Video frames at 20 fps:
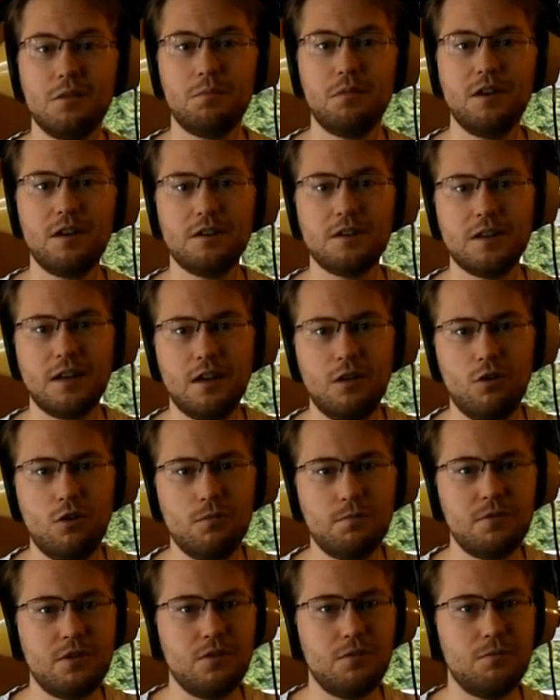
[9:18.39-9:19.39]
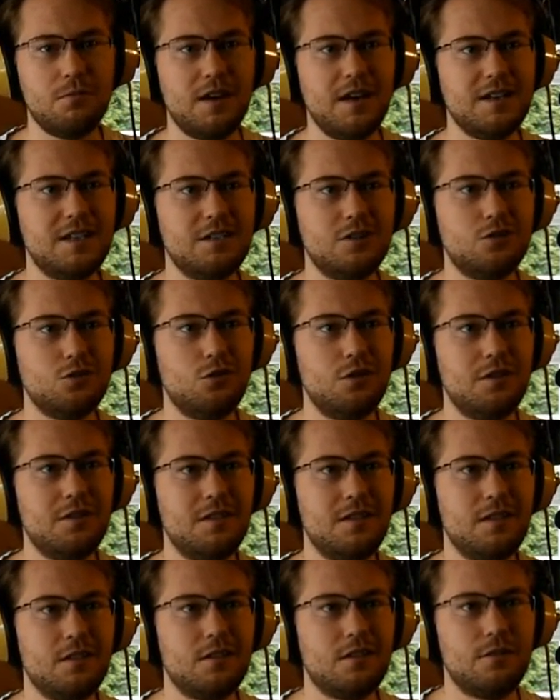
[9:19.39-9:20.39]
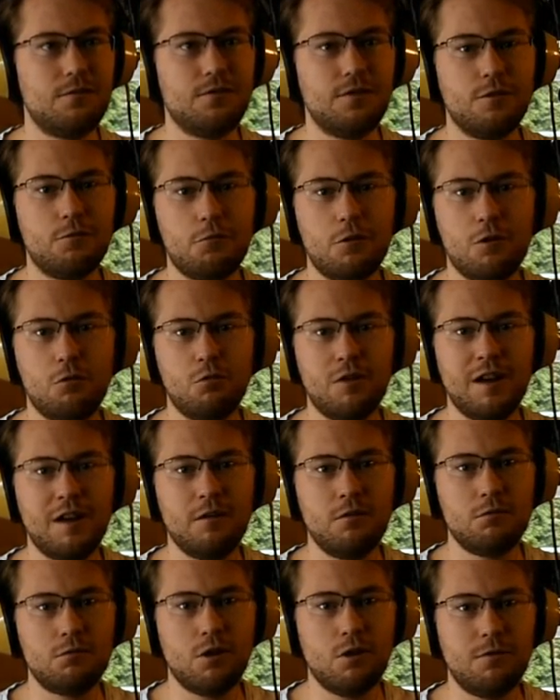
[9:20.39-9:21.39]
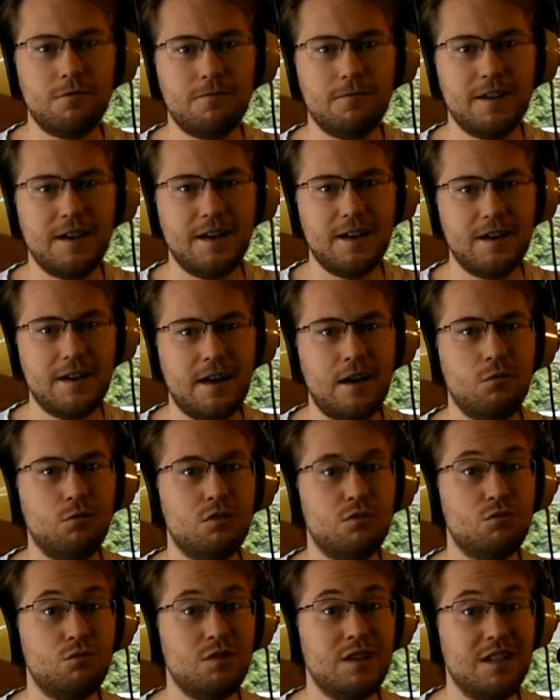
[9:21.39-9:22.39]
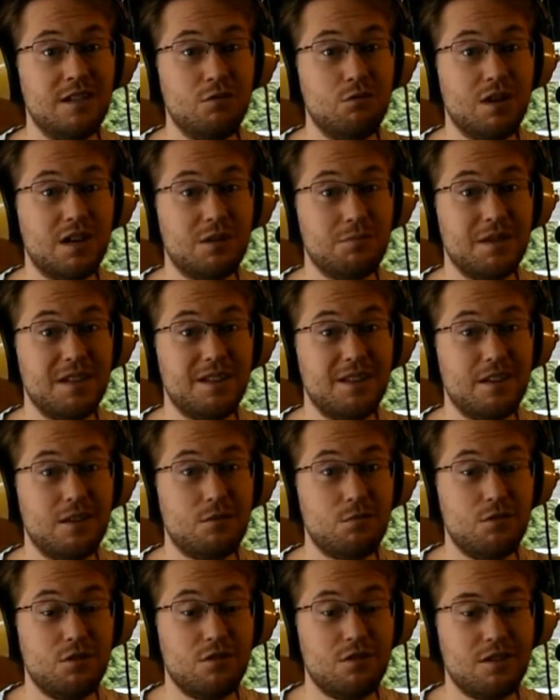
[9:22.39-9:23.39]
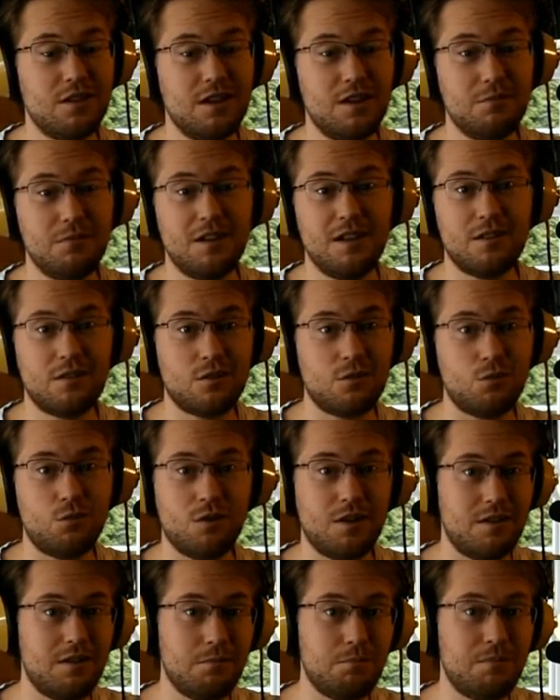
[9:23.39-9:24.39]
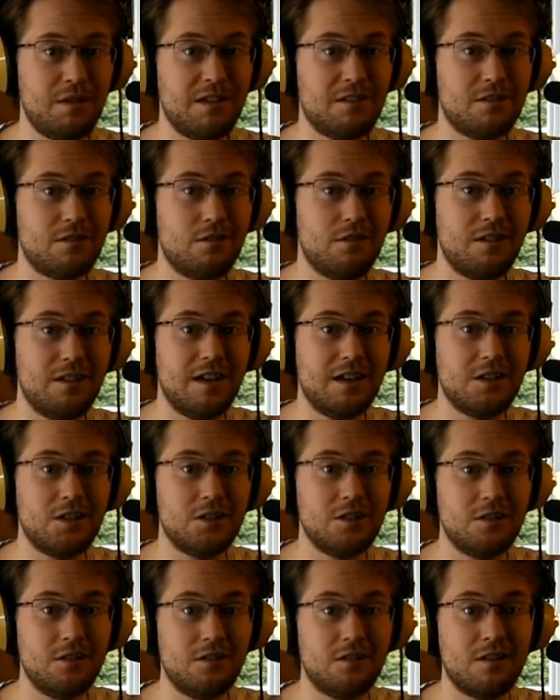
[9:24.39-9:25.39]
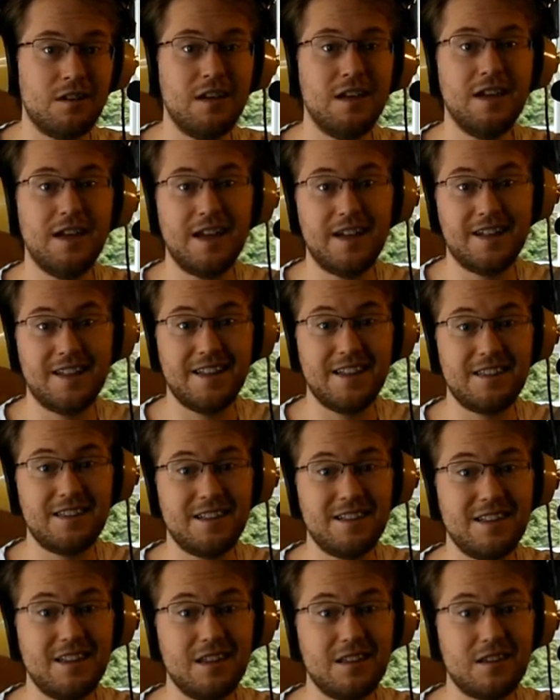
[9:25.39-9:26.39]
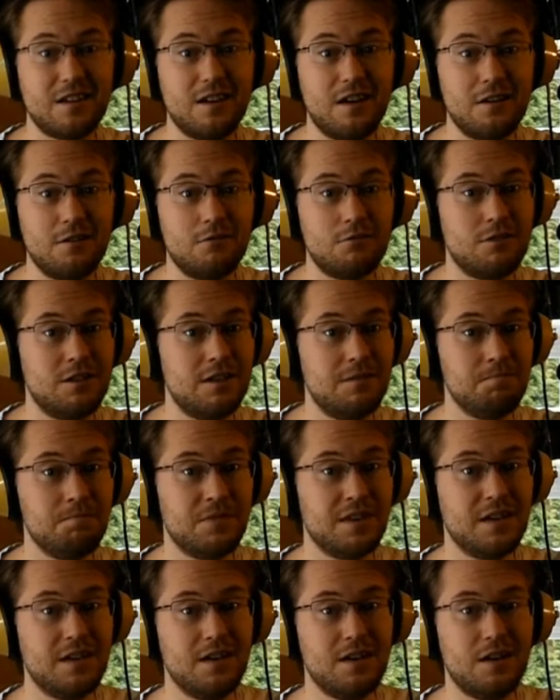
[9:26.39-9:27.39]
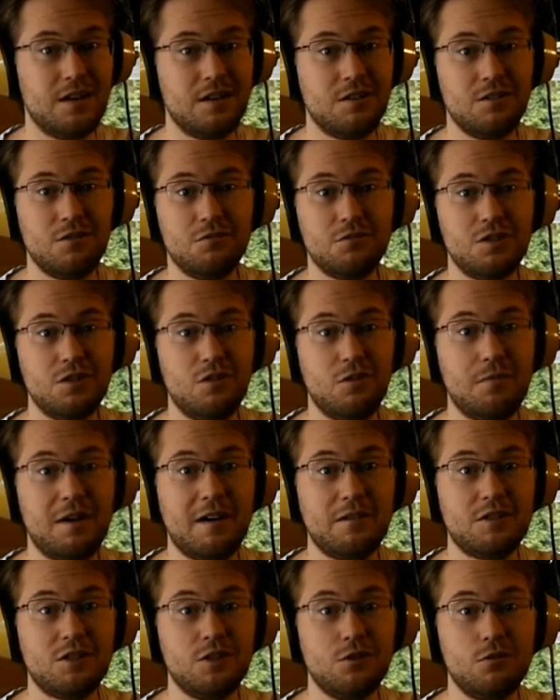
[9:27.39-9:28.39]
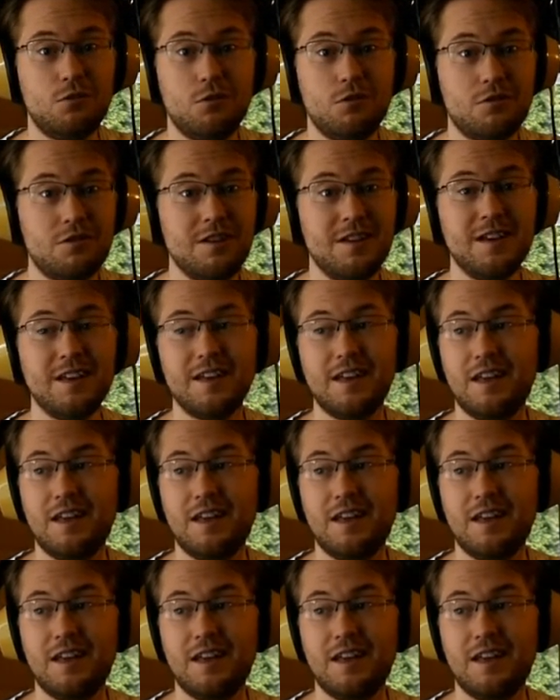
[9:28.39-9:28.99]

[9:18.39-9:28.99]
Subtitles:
But I hope you might enjoy this. If you're a railroad fan, I would really recommend this museum. It's one of the best collections, at least in this country. I don't know about yours.